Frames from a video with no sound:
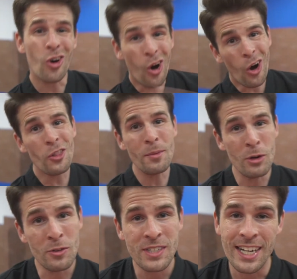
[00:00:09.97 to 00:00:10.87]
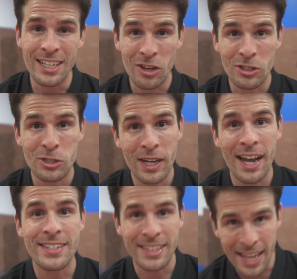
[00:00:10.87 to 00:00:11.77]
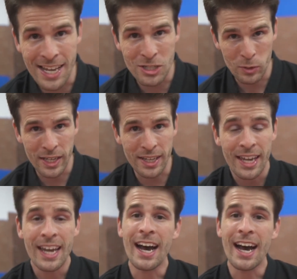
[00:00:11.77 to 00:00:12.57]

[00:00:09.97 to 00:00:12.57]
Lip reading: all the moves that I taught you guys last week.